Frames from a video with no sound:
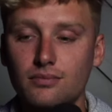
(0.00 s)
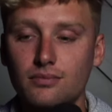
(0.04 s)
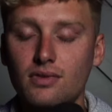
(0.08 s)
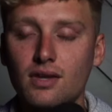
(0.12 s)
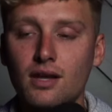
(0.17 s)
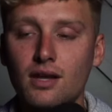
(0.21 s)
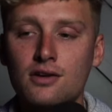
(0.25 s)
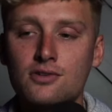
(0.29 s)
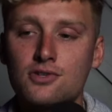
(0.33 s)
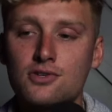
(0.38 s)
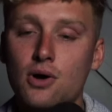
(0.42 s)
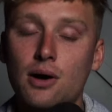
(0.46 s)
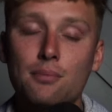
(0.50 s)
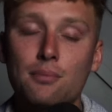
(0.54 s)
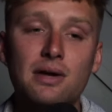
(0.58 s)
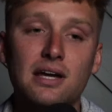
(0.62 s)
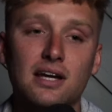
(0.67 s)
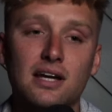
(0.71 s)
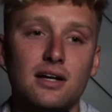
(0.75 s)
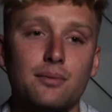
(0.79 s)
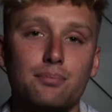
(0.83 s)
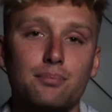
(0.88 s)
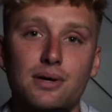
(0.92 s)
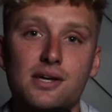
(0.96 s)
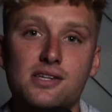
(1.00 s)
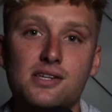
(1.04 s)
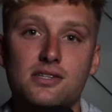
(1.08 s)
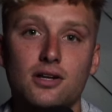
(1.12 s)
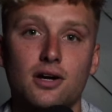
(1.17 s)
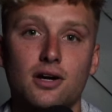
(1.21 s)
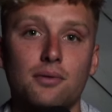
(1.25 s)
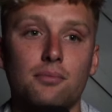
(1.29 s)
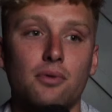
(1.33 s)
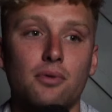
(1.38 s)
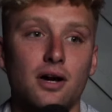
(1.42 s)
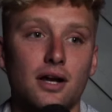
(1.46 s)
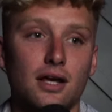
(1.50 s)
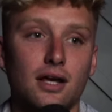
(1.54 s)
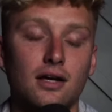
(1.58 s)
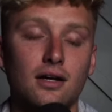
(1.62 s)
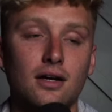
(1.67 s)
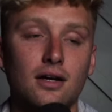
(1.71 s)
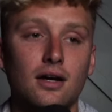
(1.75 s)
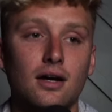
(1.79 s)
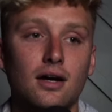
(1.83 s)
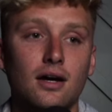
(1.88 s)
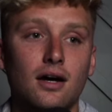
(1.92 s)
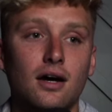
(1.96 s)
So I'm making a piss ton of money.
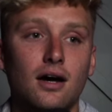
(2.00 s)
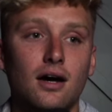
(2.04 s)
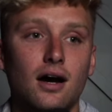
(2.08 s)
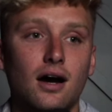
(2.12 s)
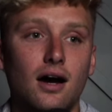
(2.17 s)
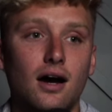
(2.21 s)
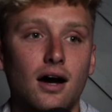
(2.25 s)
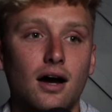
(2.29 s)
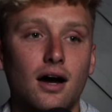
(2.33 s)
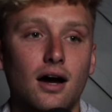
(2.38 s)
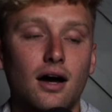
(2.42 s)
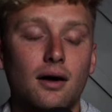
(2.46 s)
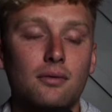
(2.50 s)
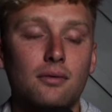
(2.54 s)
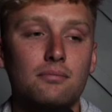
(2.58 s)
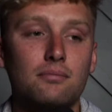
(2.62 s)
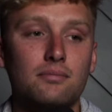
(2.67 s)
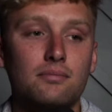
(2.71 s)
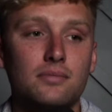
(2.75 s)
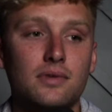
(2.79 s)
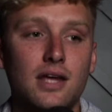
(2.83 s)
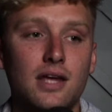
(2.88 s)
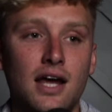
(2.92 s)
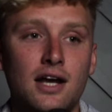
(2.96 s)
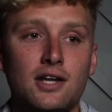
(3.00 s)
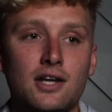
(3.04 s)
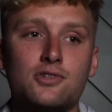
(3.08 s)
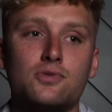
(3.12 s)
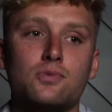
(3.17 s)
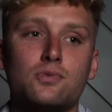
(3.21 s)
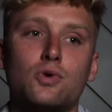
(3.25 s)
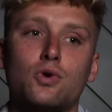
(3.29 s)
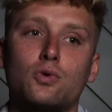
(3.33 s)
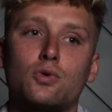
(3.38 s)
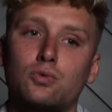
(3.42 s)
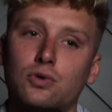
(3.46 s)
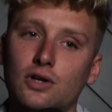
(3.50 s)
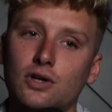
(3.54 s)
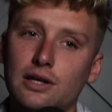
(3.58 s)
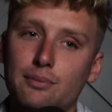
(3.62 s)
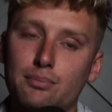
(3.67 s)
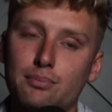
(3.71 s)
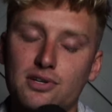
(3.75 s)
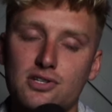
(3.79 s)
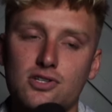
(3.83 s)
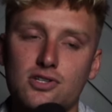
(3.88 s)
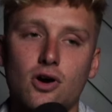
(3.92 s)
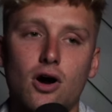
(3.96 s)
And it's really
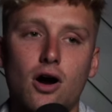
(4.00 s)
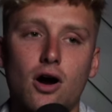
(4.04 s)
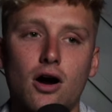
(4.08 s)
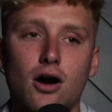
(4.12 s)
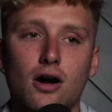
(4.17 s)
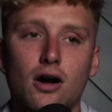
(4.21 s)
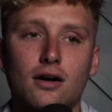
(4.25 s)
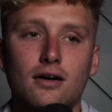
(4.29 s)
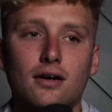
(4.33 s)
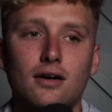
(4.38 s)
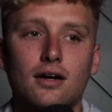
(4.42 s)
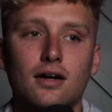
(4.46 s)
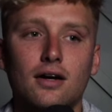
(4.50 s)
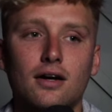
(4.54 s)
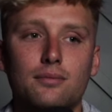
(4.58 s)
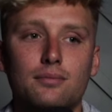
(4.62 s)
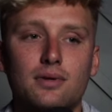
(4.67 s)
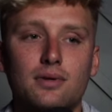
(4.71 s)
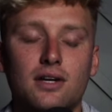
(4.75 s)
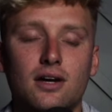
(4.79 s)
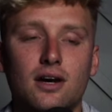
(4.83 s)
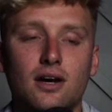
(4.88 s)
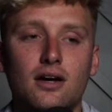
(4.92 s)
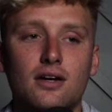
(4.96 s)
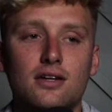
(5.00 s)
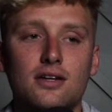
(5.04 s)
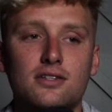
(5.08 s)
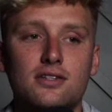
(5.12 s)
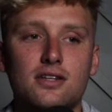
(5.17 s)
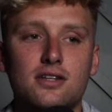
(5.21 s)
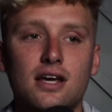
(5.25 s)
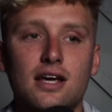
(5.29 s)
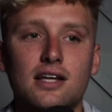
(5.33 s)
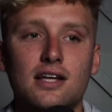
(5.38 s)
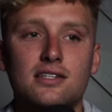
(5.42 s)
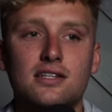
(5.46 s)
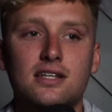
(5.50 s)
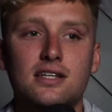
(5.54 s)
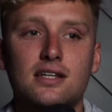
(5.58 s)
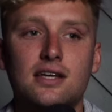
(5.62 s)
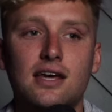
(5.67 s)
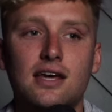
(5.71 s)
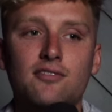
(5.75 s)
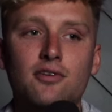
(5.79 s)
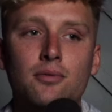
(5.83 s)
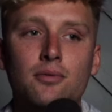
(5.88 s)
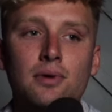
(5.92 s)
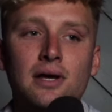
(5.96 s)
bizarre because it's
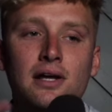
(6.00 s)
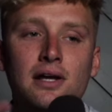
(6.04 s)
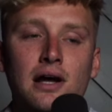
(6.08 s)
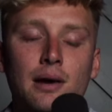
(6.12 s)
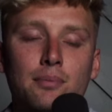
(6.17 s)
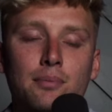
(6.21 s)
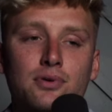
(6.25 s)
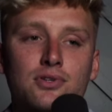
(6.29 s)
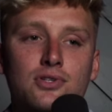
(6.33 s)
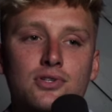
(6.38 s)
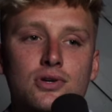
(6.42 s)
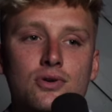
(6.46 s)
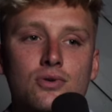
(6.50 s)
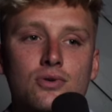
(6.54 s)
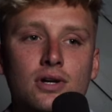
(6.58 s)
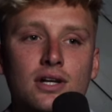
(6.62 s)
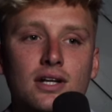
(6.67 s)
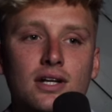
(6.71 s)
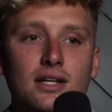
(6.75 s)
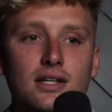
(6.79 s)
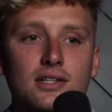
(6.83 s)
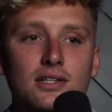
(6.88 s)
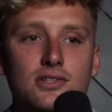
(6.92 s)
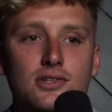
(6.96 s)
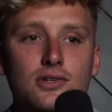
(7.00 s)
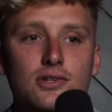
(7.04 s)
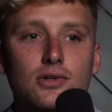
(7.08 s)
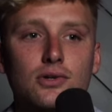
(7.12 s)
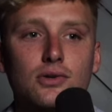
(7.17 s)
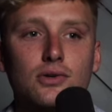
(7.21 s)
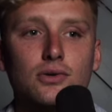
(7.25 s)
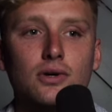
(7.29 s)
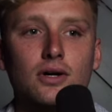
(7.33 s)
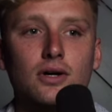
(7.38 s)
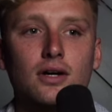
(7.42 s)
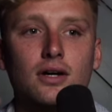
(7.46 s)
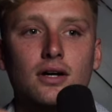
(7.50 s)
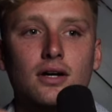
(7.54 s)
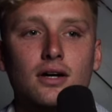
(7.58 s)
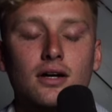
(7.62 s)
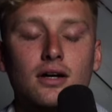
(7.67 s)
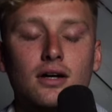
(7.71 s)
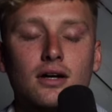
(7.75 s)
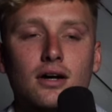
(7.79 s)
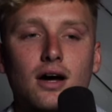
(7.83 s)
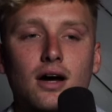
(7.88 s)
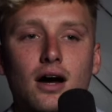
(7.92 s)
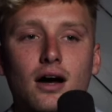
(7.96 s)
given me an opportunity to
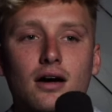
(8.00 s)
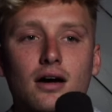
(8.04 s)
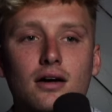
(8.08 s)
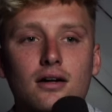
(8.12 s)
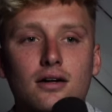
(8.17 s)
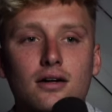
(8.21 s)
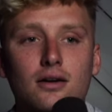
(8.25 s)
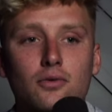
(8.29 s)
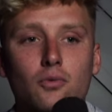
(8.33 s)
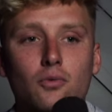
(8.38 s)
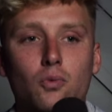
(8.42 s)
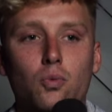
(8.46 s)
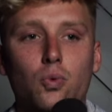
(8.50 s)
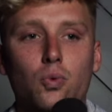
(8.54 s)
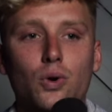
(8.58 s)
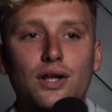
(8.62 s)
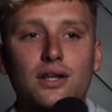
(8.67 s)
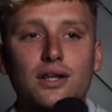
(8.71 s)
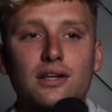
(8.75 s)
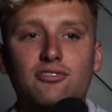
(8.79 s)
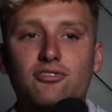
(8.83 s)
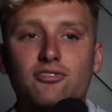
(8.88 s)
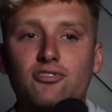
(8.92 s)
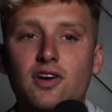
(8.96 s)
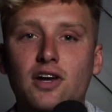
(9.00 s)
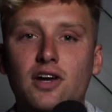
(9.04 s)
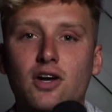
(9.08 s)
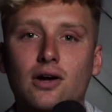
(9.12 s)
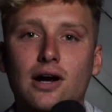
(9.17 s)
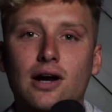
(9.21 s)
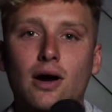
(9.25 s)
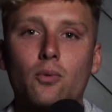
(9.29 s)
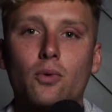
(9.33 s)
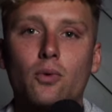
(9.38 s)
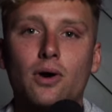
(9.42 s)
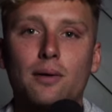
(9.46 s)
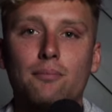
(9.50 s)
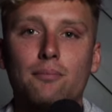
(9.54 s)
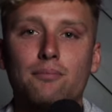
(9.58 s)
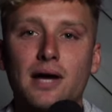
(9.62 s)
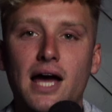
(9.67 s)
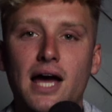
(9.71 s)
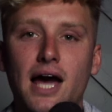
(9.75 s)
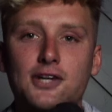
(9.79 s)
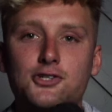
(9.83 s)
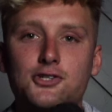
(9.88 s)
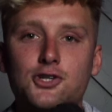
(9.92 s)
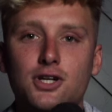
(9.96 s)
really figure out what I'm
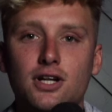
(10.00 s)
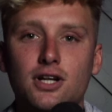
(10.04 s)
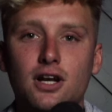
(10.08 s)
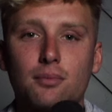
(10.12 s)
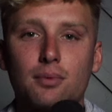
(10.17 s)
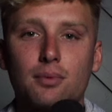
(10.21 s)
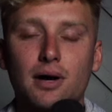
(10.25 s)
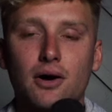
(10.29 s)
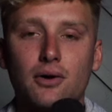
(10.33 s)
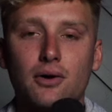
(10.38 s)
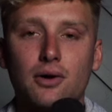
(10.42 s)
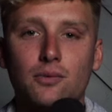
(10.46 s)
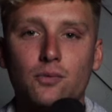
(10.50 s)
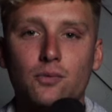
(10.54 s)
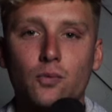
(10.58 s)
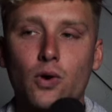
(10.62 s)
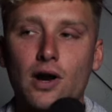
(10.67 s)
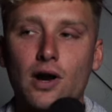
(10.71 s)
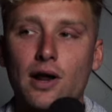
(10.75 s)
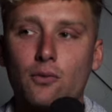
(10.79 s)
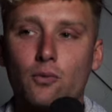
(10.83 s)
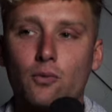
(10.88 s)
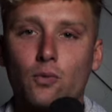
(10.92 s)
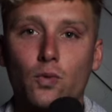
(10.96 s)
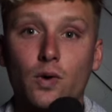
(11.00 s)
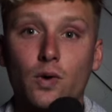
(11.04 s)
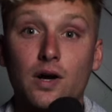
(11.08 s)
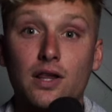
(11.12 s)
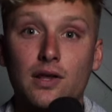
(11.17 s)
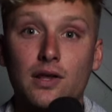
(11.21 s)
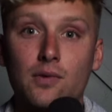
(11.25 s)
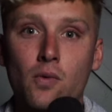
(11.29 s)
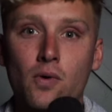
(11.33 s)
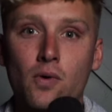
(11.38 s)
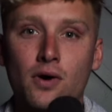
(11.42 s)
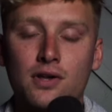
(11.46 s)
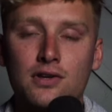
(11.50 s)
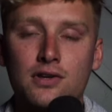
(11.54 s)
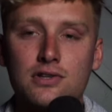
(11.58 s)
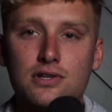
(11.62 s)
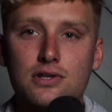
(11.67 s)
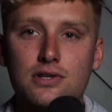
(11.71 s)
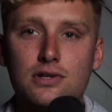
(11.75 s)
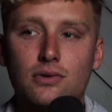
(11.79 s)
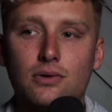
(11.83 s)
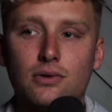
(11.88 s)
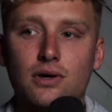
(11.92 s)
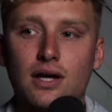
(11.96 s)
passionate about and what I really want to
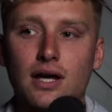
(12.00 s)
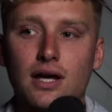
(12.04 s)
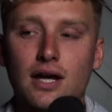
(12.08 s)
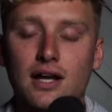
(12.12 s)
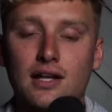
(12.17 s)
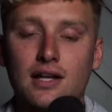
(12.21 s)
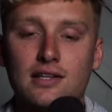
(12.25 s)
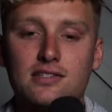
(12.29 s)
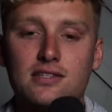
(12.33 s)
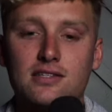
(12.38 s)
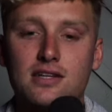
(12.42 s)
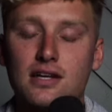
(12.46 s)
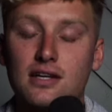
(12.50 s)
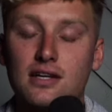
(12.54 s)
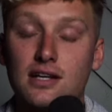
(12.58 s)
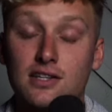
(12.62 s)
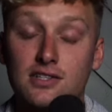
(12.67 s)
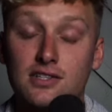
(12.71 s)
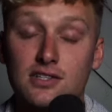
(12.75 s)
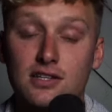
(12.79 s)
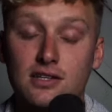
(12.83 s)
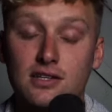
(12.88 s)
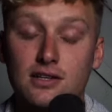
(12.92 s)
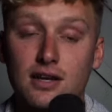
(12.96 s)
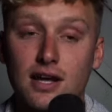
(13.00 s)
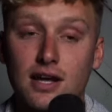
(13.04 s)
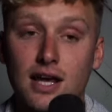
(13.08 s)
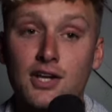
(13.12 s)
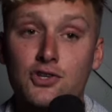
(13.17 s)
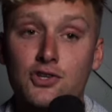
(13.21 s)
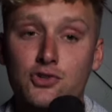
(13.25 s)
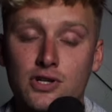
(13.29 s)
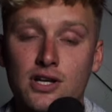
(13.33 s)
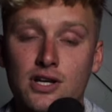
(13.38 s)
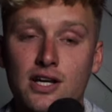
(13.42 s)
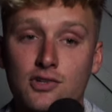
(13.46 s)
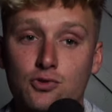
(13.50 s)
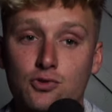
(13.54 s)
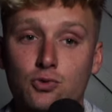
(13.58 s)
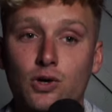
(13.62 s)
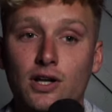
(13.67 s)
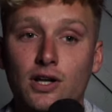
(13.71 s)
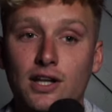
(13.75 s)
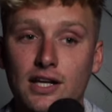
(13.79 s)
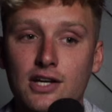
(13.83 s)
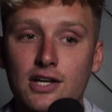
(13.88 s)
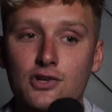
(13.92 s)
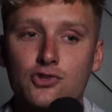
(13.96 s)
do. And it's
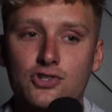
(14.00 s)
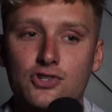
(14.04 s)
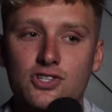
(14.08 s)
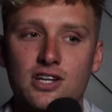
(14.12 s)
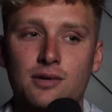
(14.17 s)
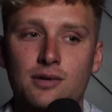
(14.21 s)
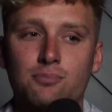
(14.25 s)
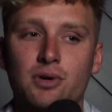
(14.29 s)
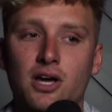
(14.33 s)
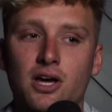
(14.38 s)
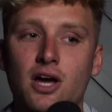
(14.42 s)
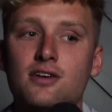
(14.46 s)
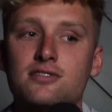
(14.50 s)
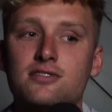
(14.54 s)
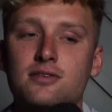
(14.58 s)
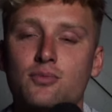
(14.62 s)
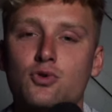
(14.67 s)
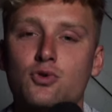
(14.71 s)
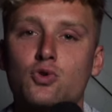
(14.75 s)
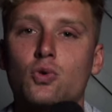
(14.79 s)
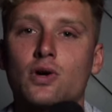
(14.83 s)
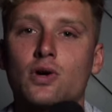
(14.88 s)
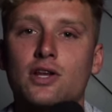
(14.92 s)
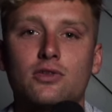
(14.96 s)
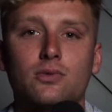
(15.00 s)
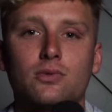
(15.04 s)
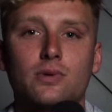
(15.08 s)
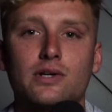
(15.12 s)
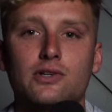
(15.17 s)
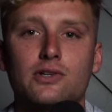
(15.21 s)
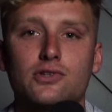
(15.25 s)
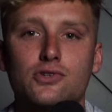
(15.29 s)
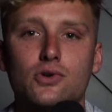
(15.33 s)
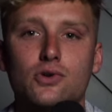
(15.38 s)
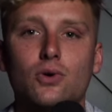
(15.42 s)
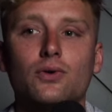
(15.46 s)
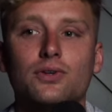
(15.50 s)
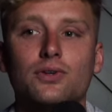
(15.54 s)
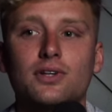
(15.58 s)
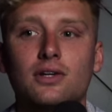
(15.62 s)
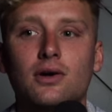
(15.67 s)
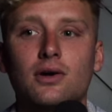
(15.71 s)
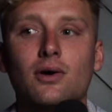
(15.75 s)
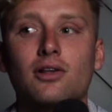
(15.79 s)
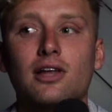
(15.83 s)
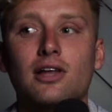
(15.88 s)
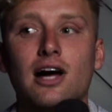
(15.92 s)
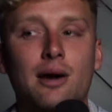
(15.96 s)
really interesting because I'm 23 years old. You
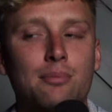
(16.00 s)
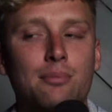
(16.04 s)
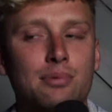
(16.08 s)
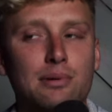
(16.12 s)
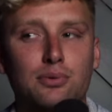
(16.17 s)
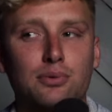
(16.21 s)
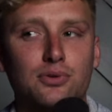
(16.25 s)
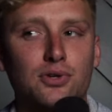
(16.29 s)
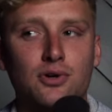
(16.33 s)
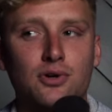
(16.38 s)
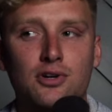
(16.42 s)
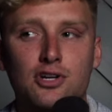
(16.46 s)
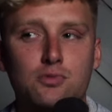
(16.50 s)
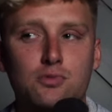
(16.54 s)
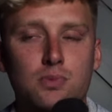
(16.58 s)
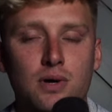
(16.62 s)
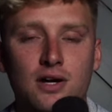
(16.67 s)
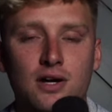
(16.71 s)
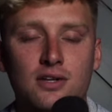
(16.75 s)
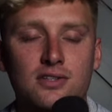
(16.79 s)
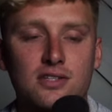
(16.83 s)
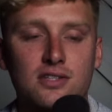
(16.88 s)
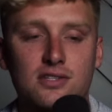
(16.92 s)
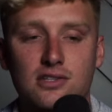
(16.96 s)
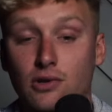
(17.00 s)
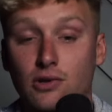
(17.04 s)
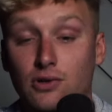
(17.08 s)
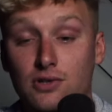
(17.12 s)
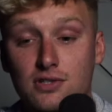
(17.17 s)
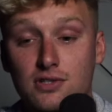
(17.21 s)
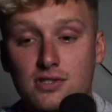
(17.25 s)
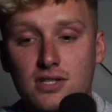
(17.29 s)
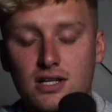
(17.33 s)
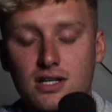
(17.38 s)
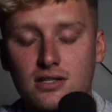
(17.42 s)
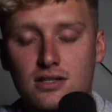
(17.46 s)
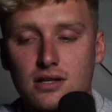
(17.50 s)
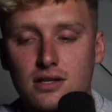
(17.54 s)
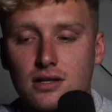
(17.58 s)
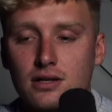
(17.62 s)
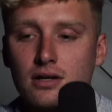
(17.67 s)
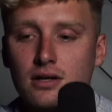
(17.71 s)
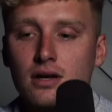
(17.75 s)
know, a lot of people don't experience this till they're 60.